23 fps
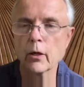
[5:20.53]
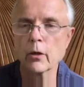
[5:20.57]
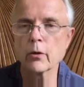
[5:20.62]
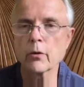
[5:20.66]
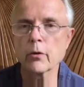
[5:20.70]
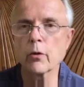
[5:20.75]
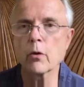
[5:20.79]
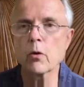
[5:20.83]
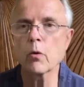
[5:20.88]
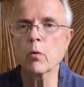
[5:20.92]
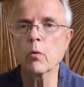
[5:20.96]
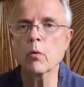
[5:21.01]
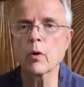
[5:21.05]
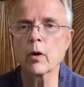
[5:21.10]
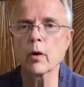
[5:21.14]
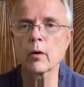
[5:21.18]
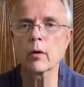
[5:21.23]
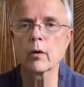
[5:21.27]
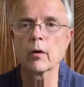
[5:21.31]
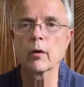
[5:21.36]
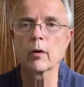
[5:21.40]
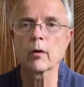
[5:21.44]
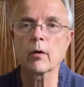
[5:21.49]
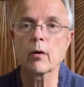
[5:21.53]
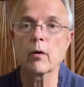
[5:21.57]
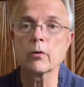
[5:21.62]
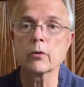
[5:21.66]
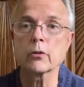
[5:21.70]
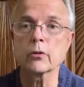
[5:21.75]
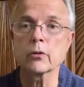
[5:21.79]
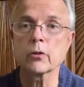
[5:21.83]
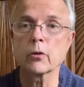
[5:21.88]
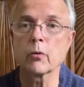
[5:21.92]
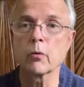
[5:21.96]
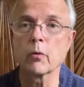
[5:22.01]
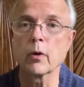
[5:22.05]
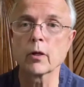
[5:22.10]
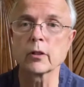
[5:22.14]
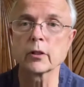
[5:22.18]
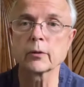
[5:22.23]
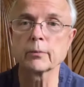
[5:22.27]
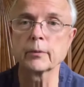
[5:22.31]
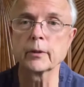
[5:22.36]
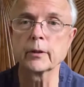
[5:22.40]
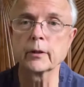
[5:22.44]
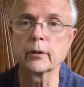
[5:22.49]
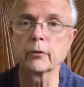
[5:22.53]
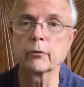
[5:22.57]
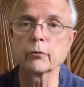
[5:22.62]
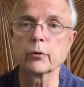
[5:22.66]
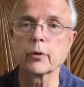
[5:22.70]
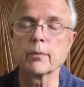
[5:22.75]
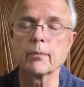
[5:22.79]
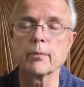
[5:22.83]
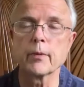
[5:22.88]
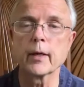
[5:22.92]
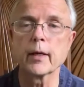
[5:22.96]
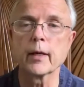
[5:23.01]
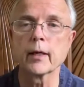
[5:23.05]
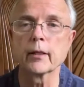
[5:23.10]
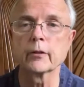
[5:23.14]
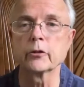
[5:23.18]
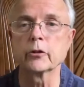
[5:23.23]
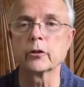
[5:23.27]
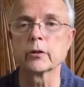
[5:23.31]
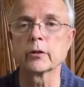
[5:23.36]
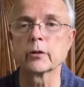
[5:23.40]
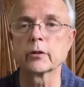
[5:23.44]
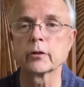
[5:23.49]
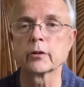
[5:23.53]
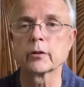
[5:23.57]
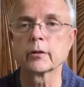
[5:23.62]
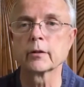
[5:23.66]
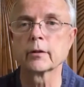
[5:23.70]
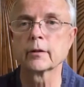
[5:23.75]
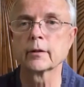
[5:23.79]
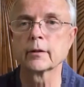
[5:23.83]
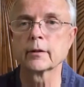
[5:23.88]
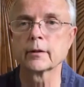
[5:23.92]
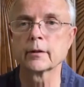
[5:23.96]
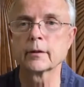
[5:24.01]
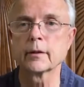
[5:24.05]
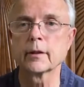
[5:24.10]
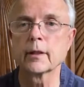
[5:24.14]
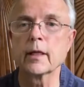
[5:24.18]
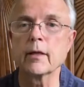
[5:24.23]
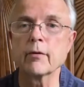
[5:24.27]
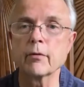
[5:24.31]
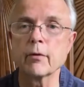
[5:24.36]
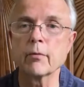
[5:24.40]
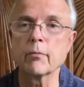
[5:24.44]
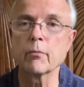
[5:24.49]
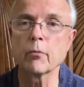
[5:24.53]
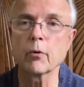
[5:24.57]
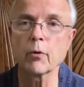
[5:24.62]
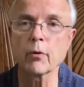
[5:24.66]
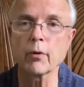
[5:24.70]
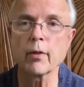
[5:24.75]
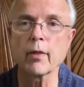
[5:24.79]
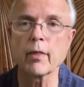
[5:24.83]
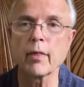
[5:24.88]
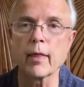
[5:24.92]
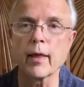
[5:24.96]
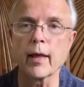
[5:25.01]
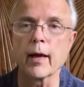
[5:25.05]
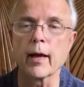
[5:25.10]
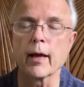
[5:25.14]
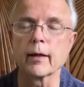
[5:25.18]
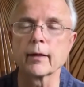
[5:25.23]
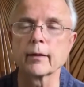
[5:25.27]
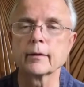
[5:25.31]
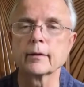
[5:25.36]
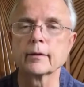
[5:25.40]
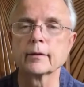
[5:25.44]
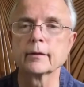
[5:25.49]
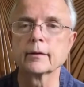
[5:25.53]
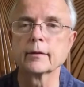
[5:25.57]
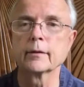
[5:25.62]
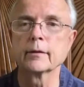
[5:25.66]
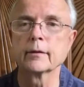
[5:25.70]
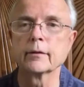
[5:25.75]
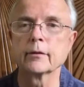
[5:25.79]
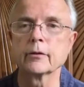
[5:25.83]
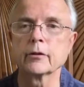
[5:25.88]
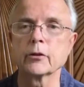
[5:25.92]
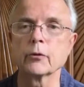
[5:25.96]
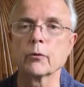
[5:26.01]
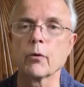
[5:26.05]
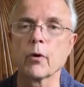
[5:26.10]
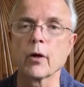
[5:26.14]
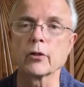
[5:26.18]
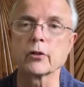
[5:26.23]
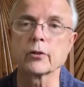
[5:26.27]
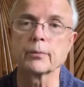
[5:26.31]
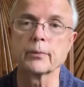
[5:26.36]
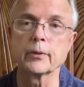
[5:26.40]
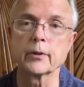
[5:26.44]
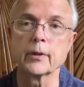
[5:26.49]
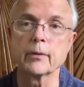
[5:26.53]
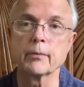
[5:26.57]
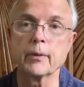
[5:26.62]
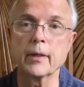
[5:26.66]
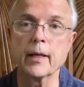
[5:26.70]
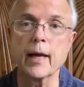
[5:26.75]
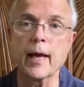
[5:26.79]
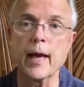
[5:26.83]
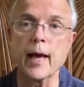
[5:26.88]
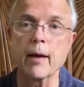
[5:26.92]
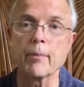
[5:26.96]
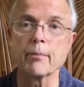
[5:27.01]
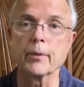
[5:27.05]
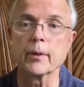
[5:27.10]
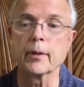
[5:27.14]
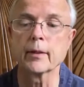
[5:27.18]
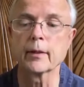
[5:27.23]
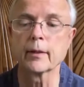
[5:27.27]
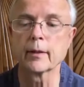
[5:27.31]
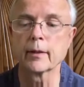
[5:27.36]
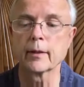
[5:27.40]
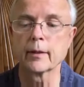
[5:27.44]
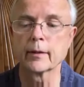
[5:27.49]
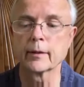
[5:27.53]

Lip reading: Although Wang Gong also wants me to trim the hedges, even more than that, she wants me to be happy